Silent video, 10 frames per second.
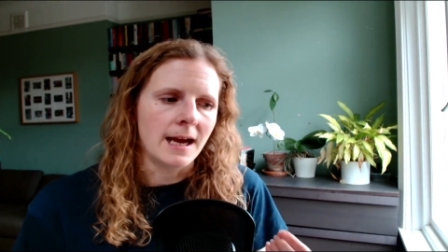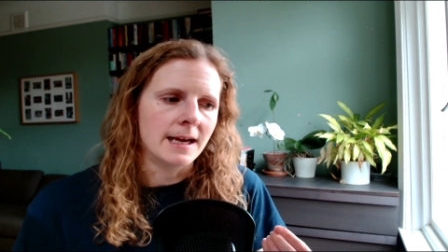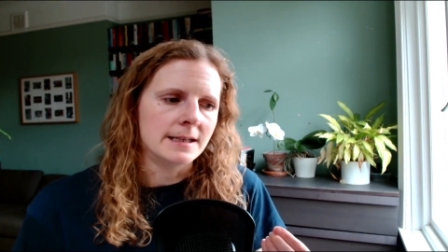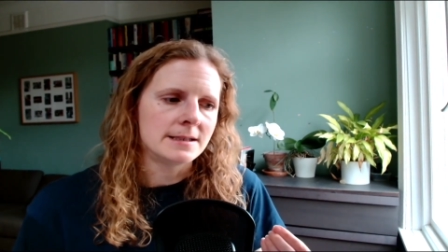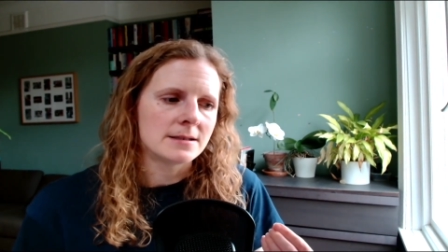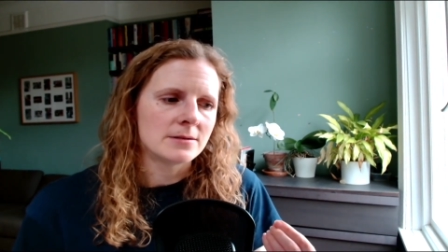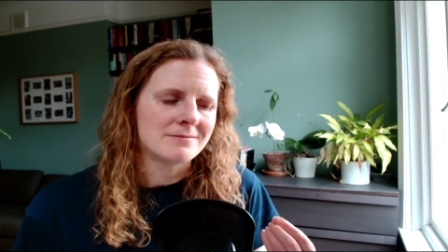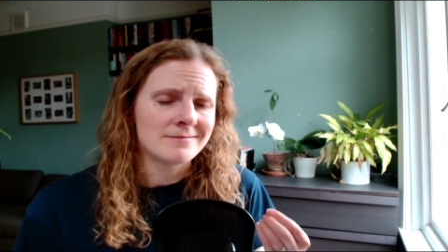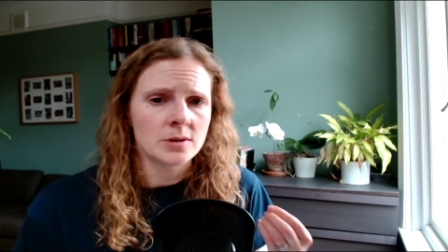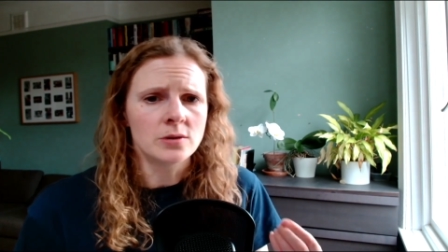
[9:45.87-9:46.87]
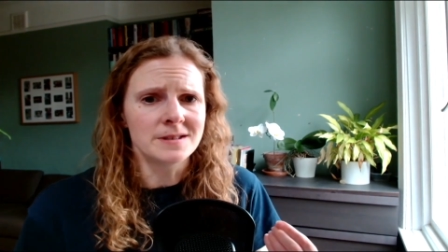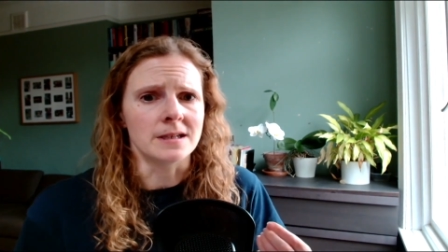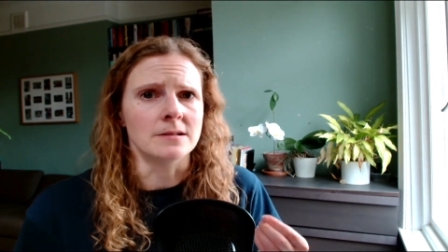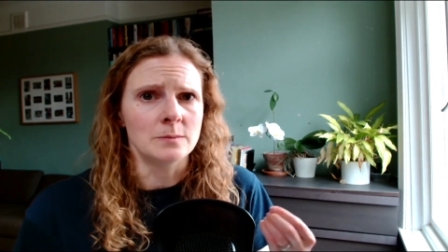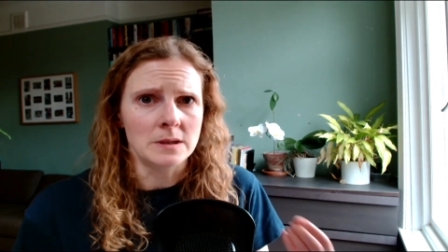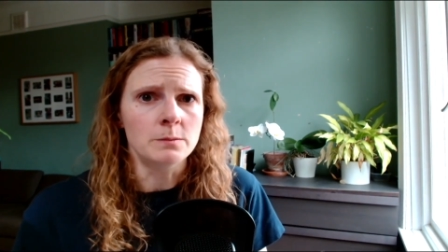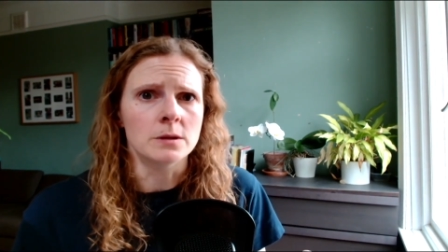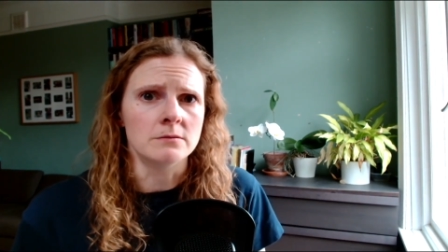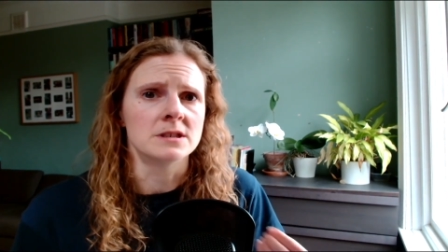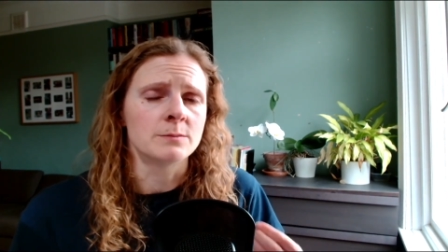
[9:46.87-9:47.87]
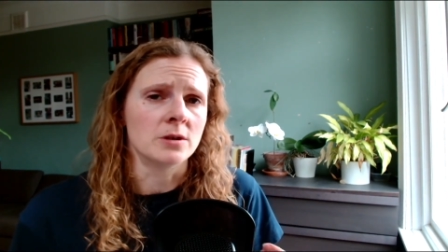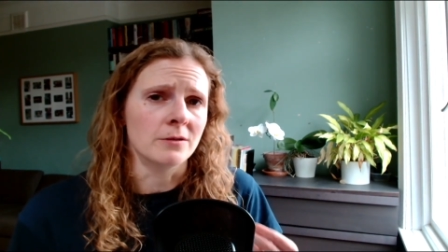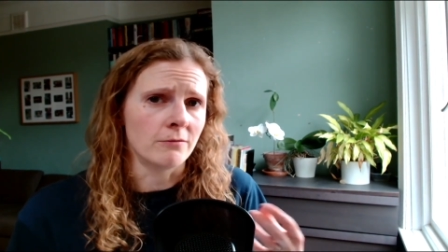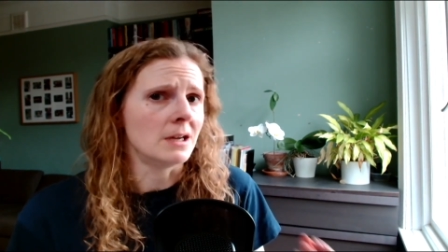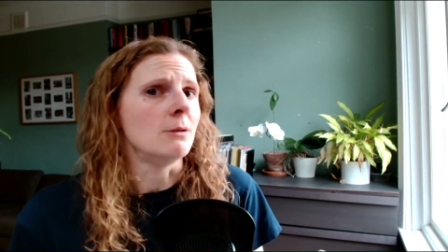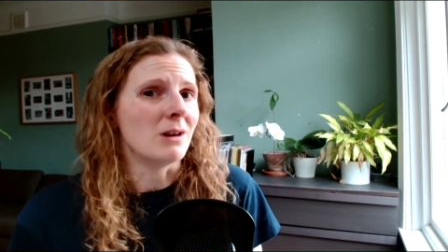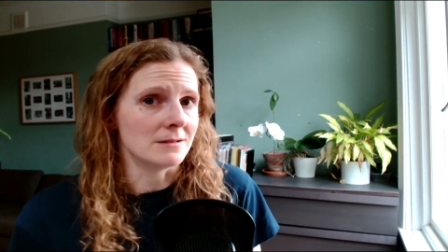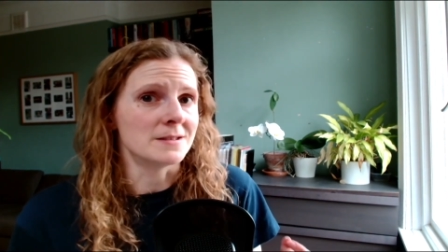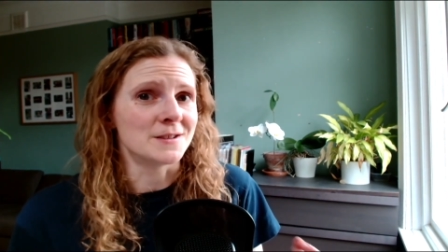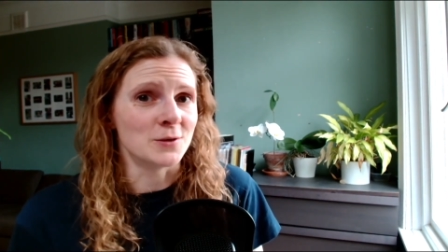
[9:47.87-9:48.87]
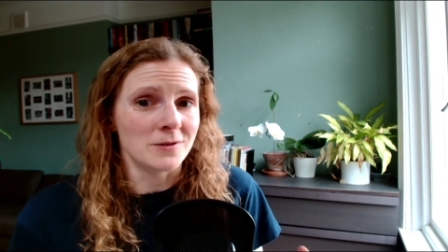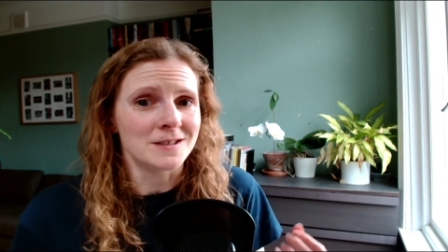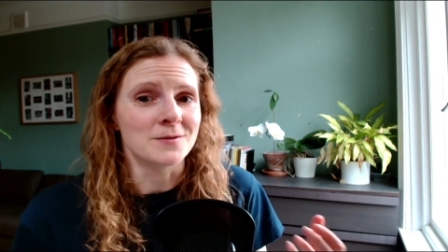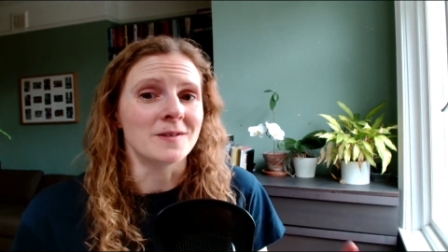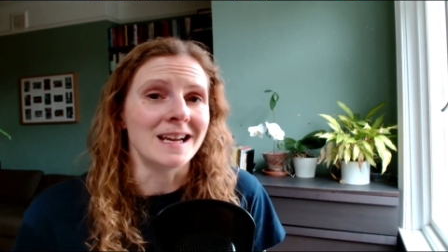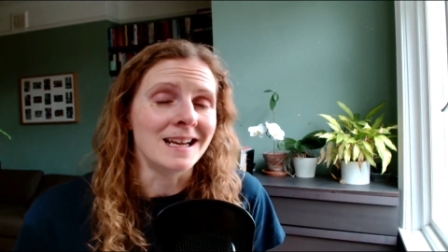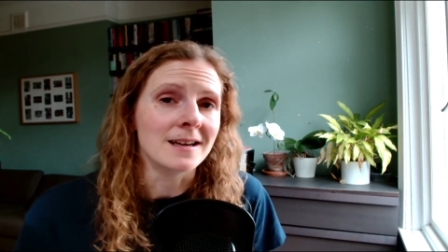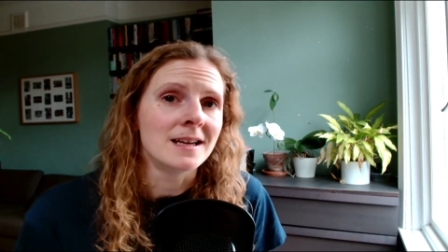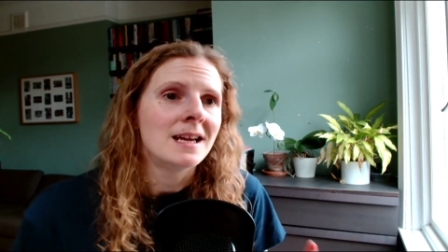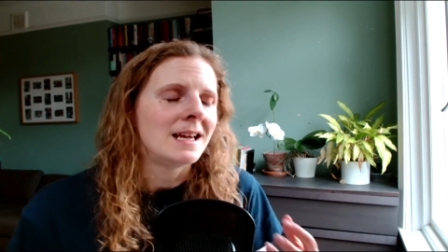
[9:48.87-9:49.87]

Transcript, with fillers: And also, people respond really well to stories of failure.